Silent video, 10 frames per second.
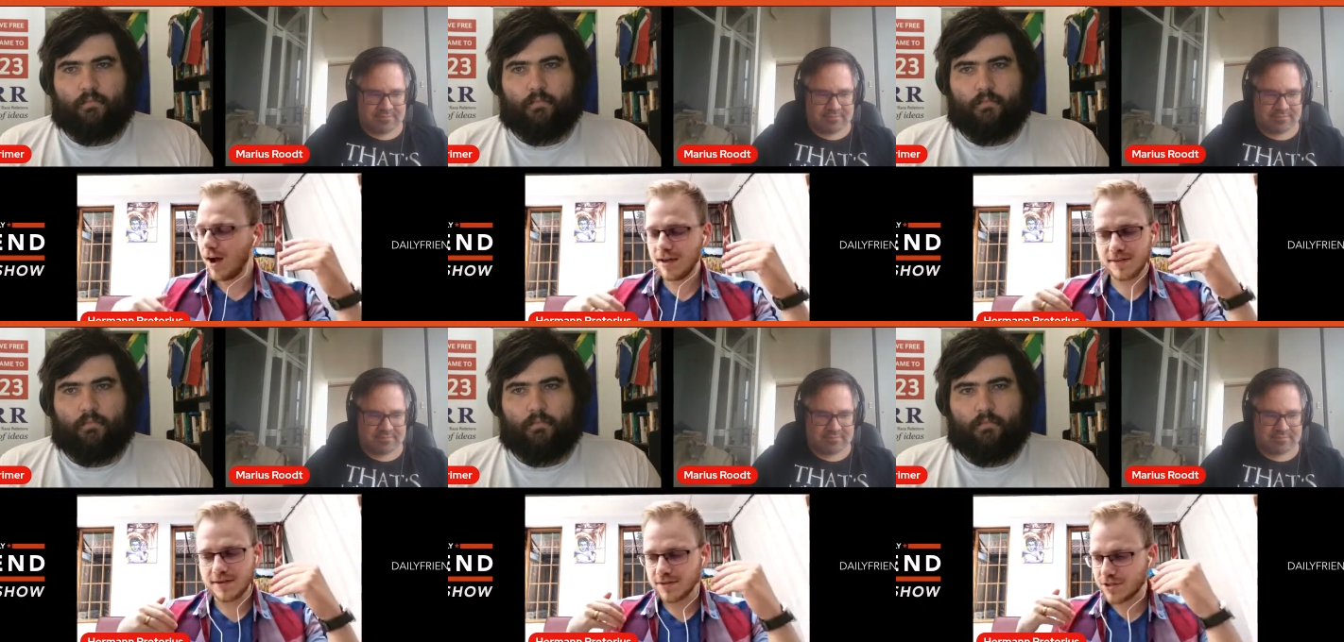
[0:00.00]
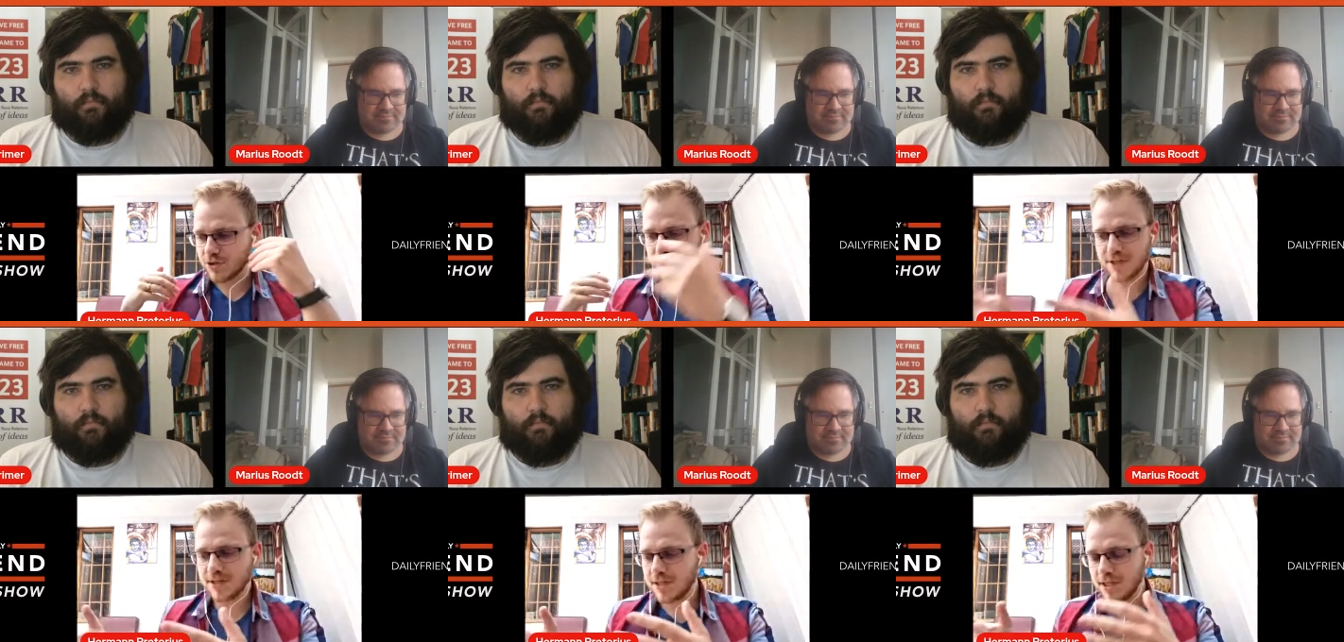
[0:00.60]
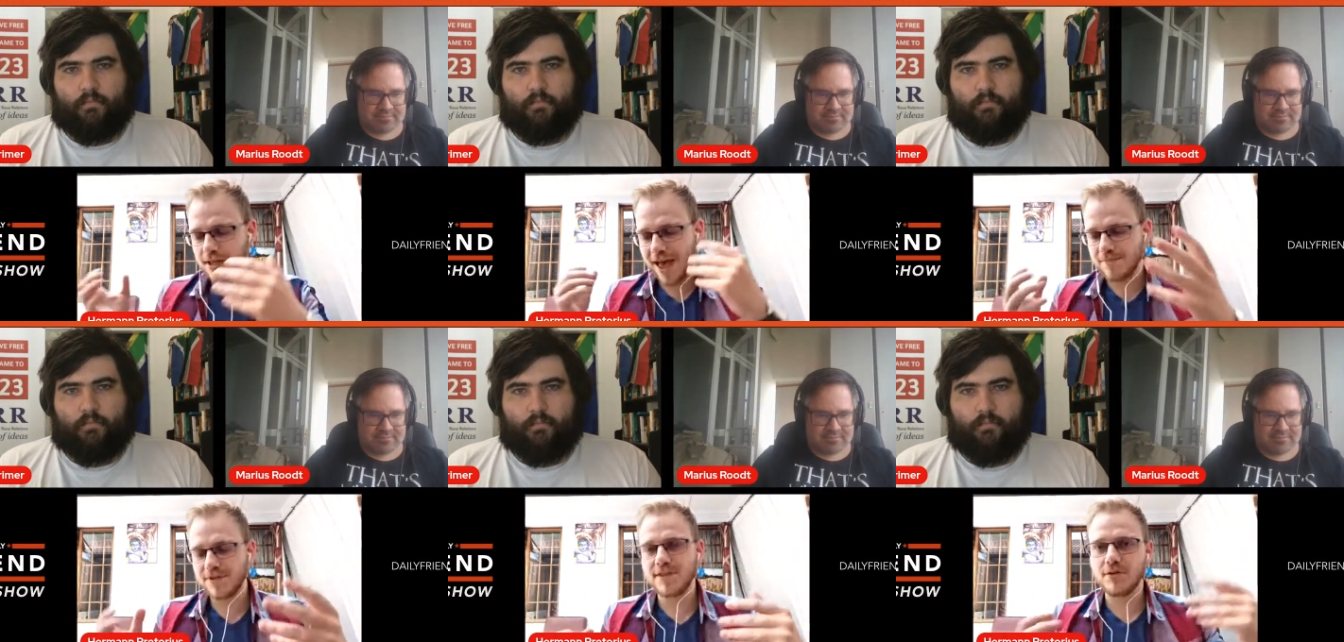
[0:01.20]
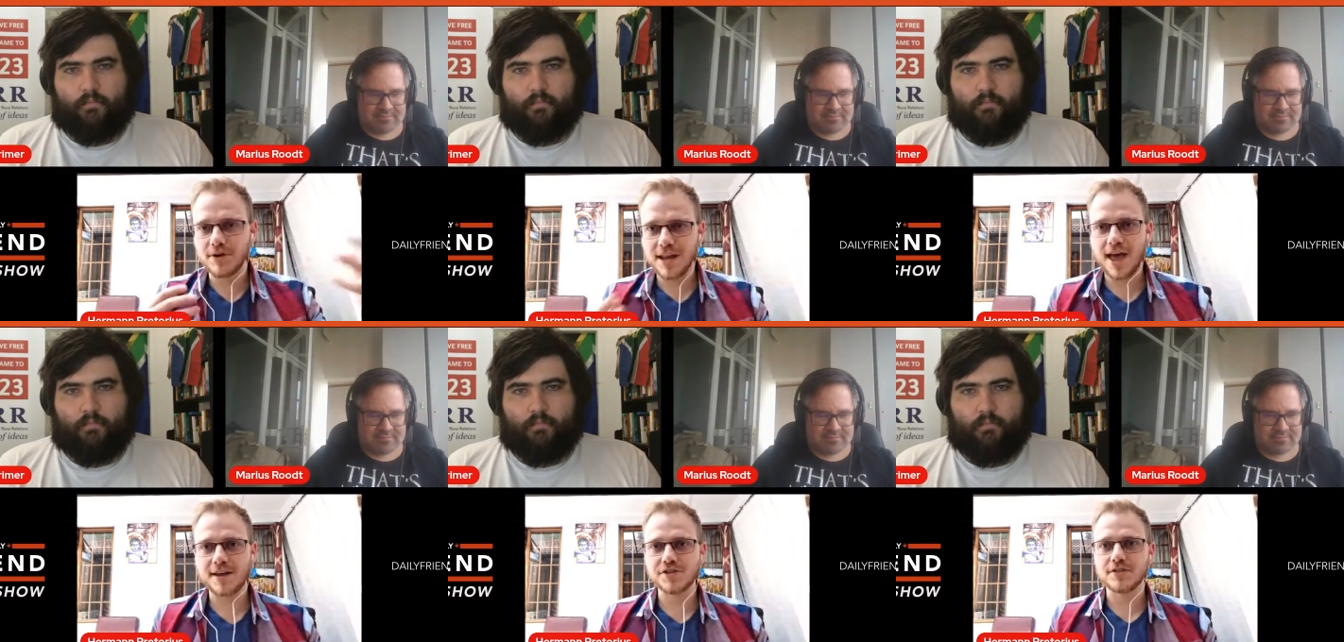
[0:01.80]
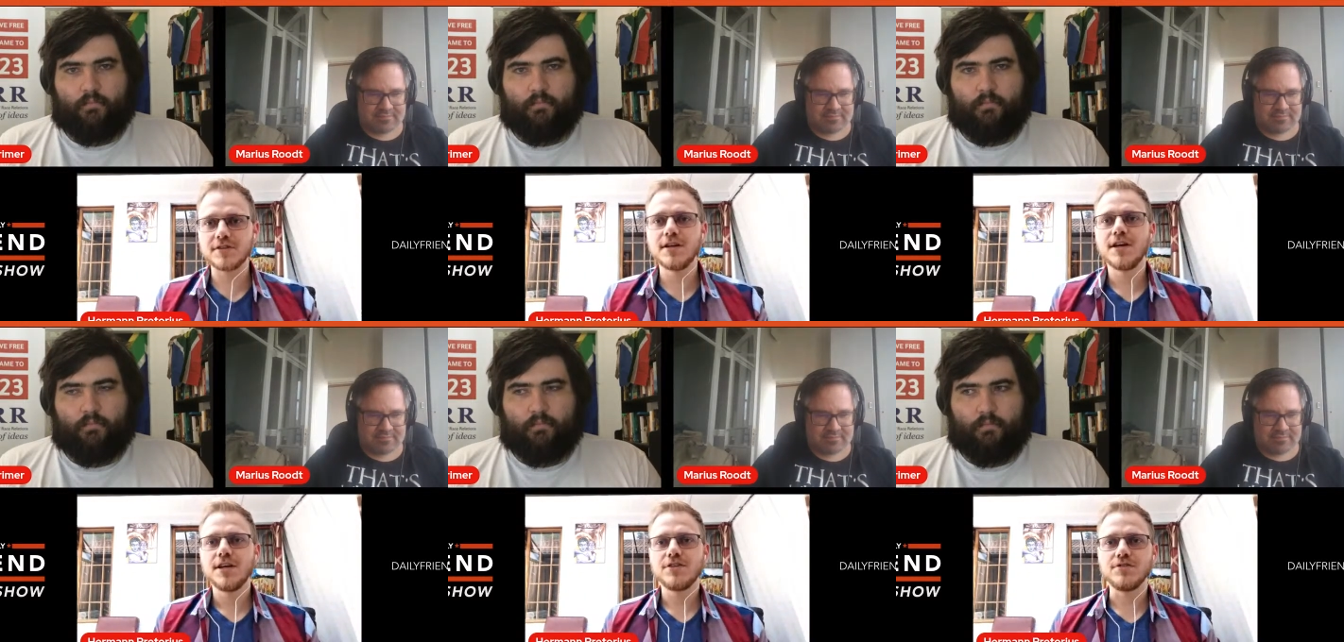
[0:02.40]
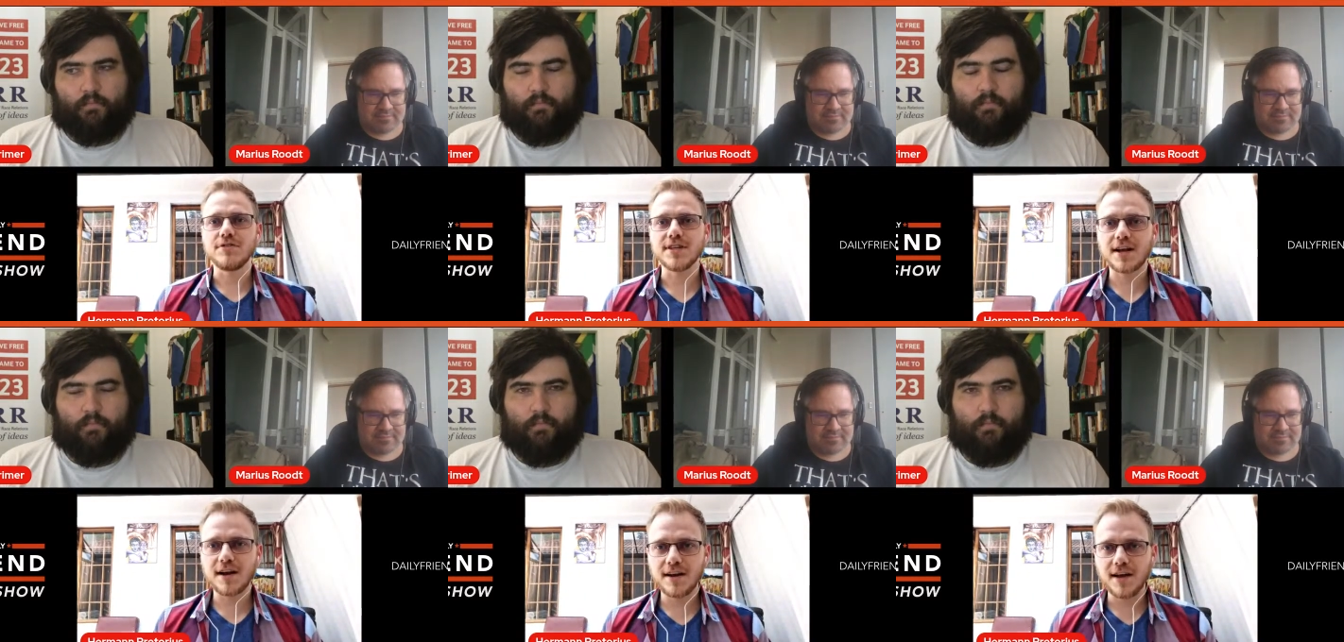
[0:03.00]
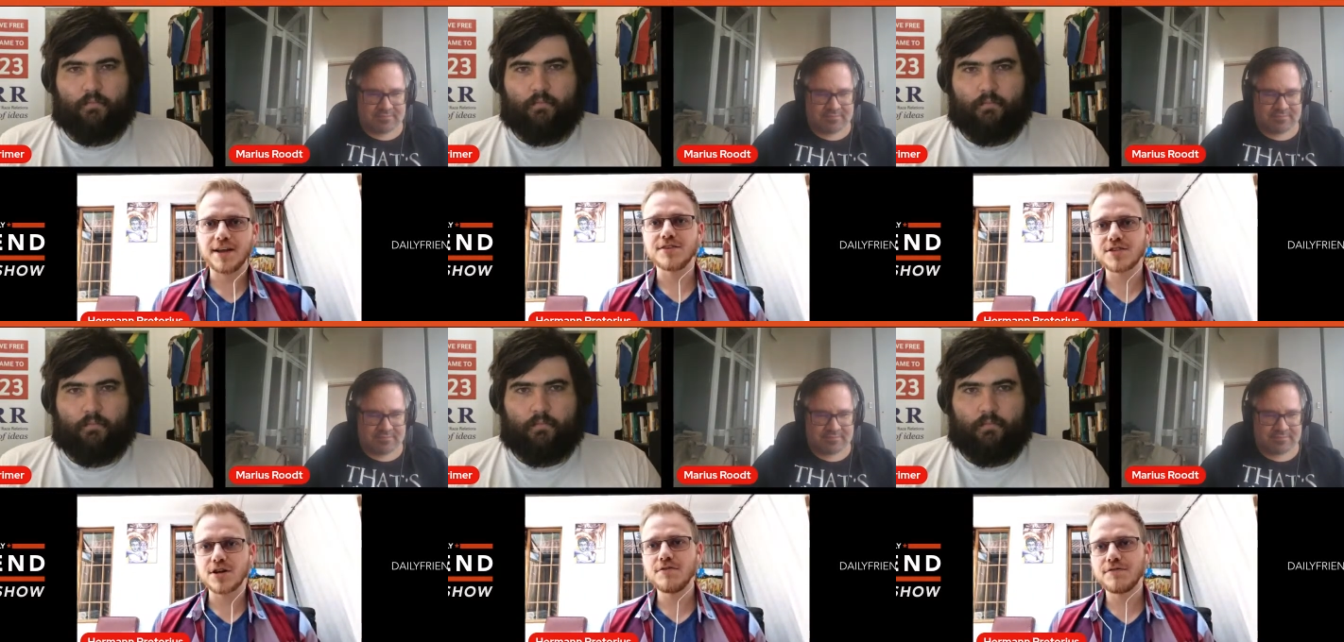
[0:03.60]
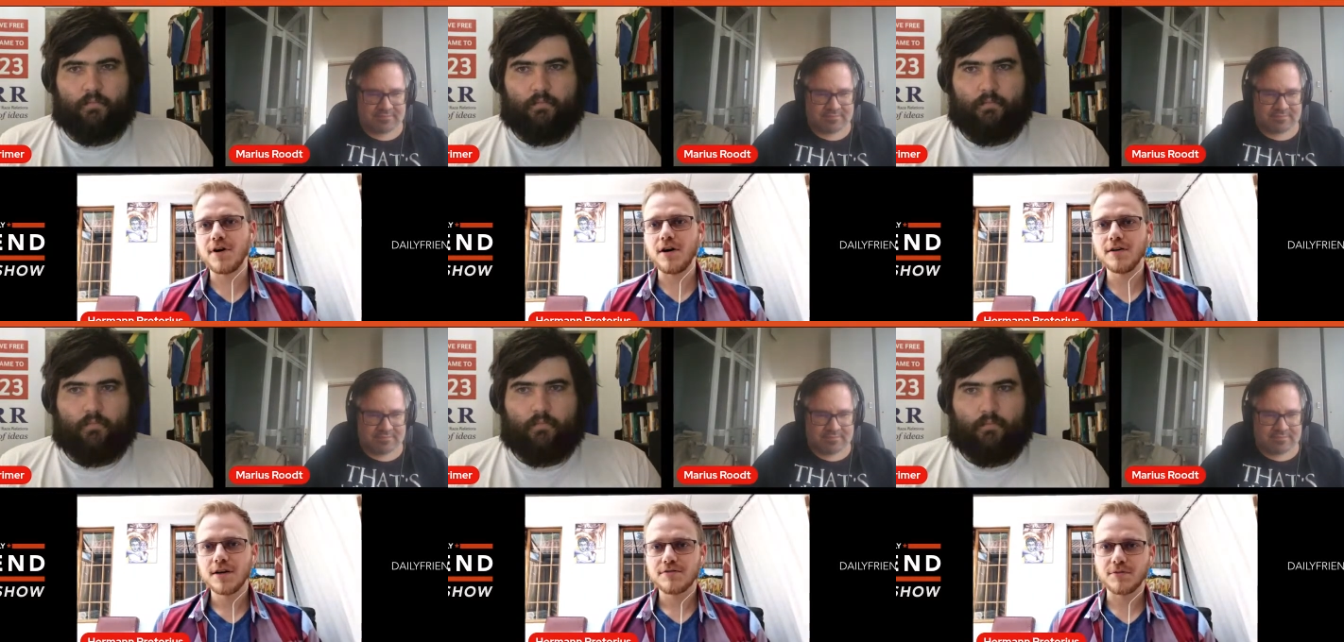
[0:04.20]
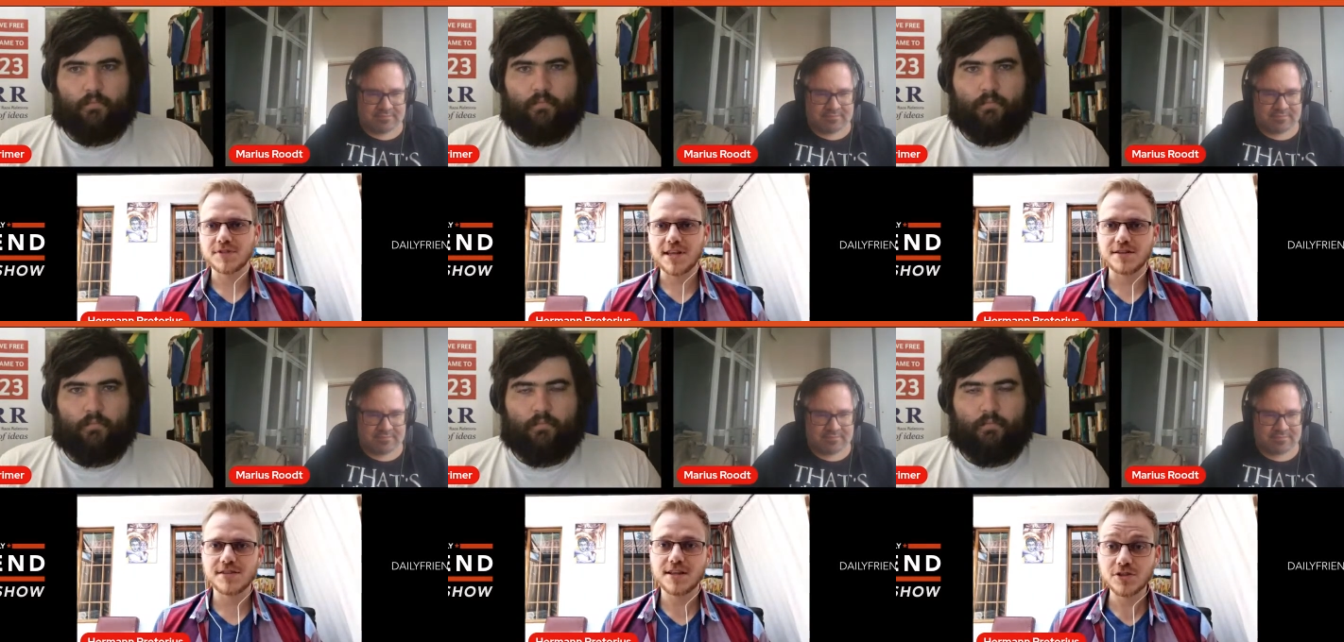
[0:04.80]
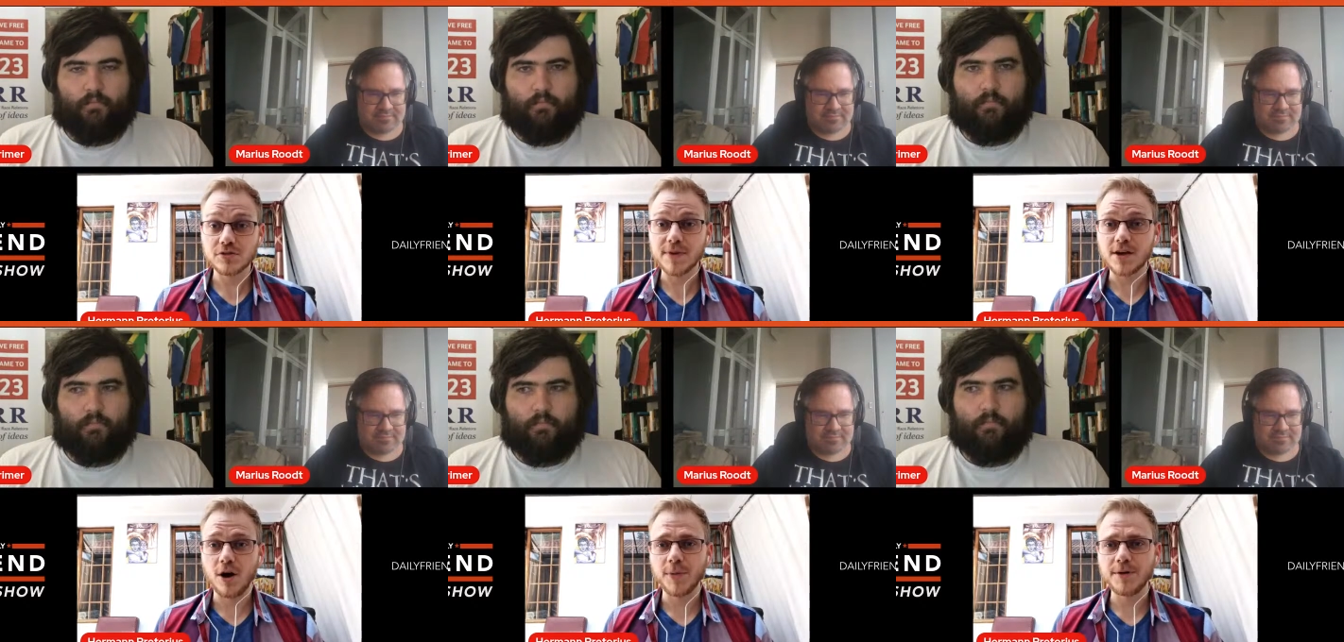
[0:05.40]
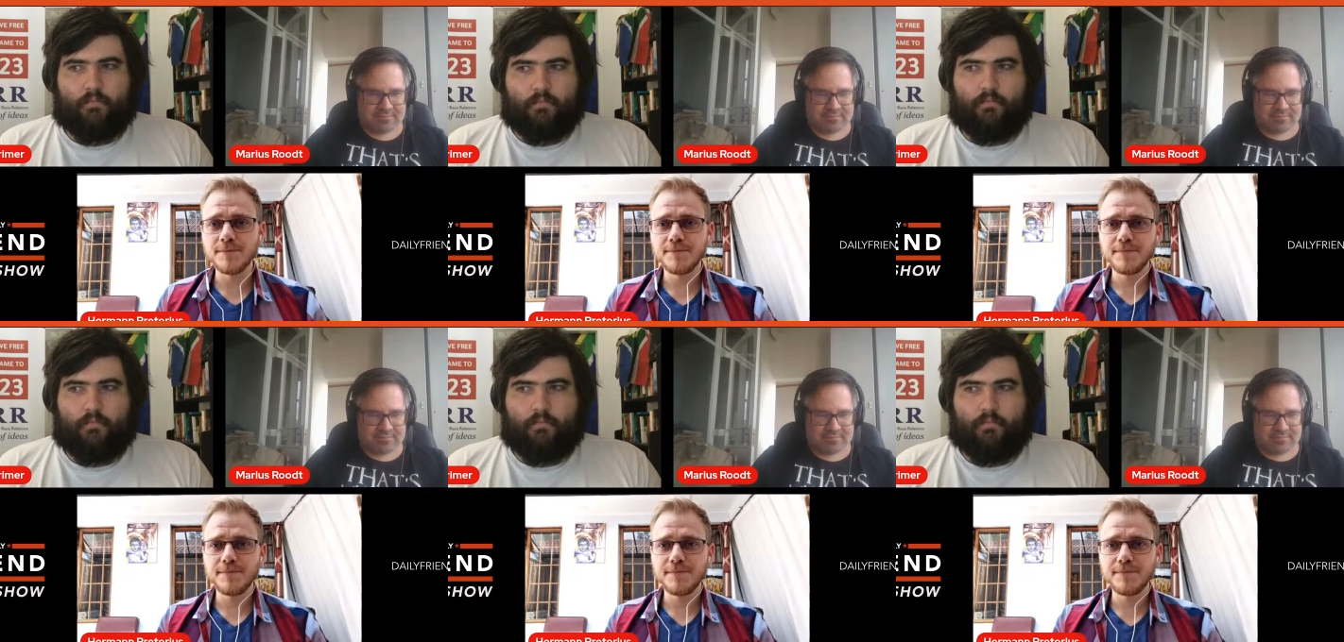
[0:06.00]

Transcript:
Speaker 1: either stupidity, apathy, or inaction to decline so far from sense that should be common.